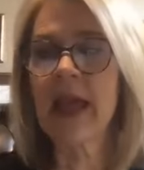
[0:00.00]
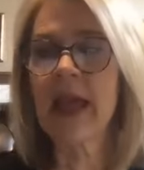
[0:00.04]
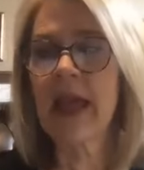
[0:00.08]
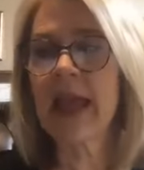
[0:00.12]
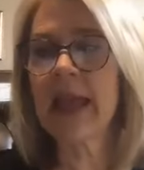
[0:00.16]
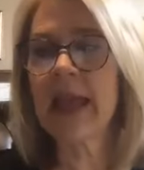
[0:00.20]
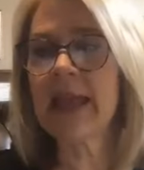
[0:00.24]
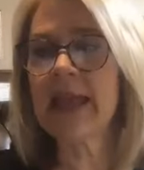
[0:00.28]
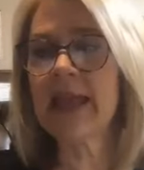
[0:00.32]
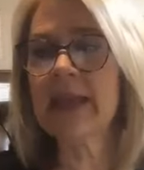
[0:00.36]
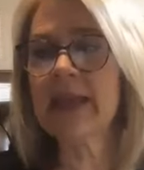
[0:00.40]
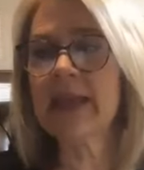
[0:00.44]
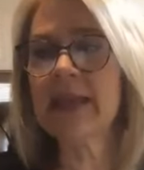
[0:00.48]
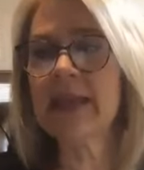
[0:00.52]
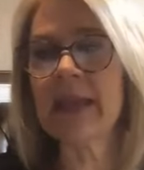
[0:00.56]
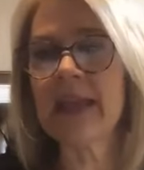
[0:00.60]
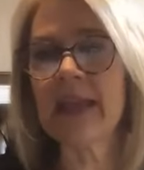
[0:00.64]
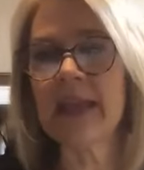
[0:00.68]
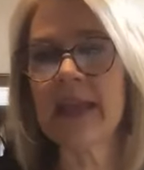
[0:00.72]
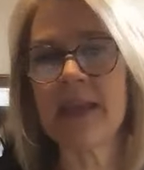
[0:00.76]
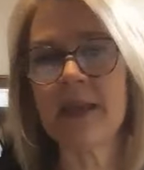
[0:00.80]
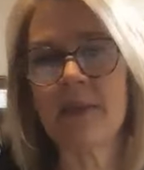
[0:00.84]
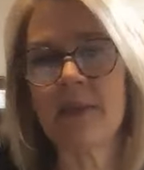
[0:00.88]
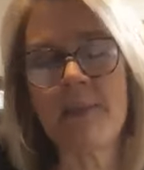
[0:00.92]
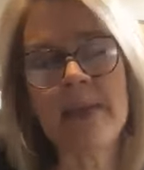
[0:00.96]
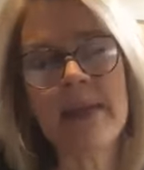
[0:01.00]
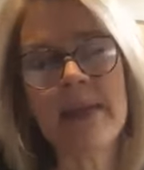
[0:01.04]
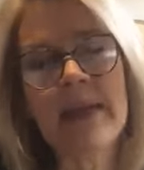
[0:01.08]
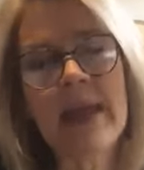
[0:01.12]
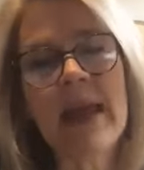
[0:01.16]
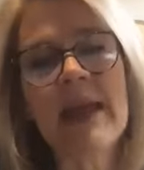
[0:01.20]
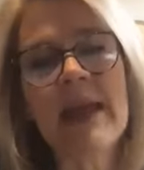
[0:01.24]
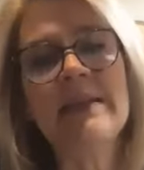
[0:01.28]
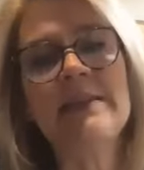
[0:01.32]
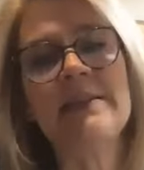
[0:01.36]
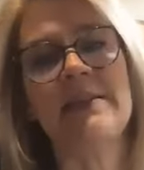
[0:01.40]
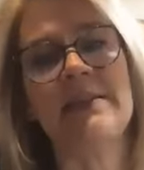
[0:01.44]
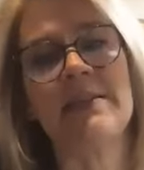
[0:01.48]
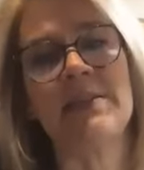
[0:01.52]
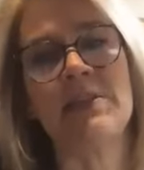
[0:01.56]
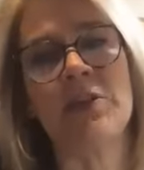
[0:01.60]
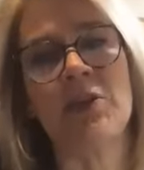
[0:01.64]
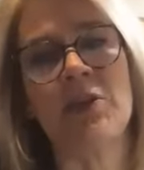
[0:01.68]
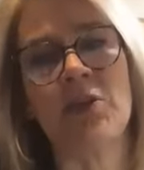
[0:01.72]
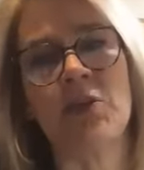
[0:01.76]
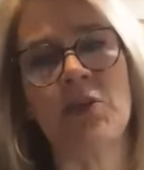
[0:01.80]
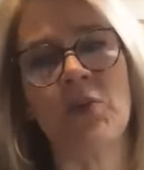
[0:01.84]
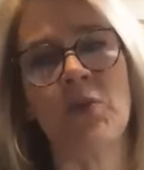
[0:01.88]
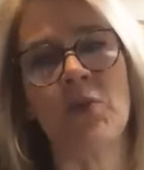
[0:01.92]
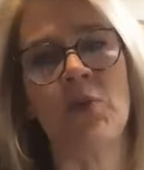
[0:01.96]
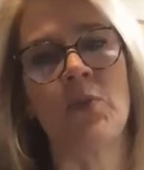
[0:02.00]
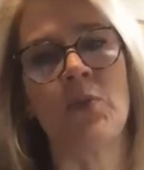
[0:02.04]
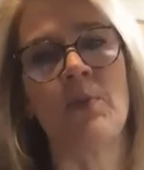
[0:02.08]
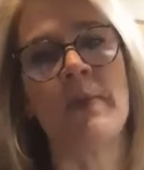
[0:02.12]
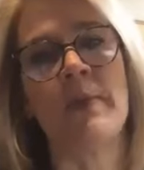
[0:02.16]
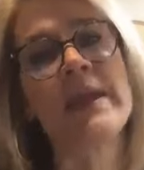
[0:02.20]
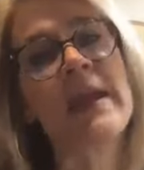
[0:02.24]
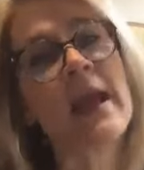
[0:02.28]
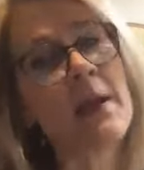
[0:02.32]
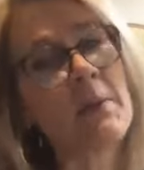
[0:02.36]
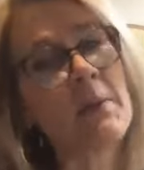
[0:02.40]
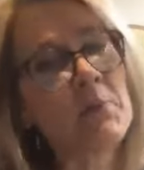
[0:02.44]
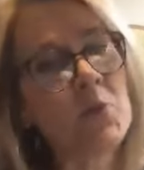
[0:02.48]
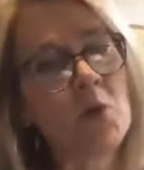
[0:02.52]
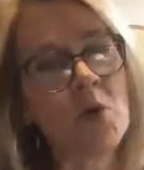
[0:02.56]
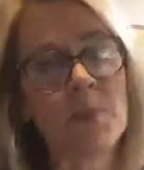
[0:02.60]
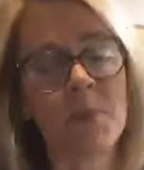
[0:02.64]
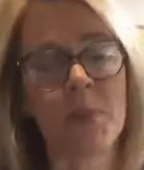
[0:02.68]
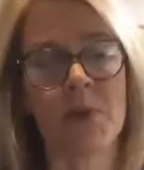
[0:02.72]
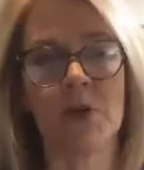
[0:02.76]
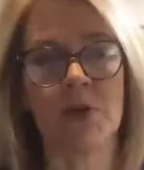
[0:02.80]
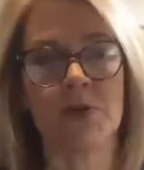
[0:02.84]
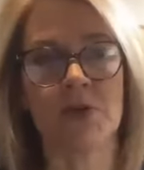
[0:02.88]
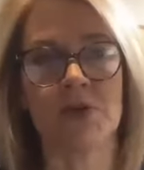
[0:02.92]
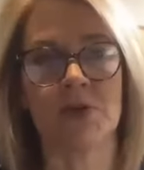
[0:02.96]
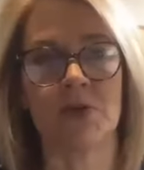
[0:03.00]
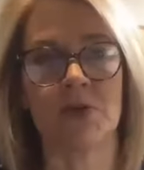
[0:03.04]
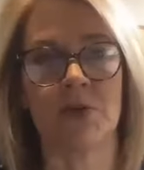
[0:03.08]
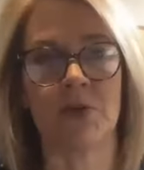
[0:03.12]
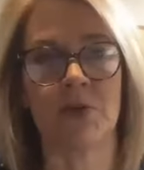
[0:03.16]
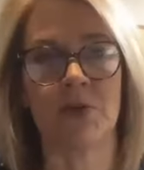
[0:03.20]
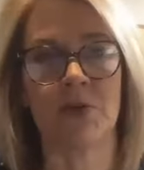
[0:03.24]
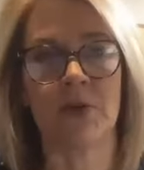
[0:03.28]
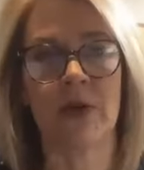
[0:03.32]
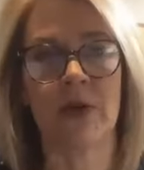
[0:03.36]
And it began to become more personal.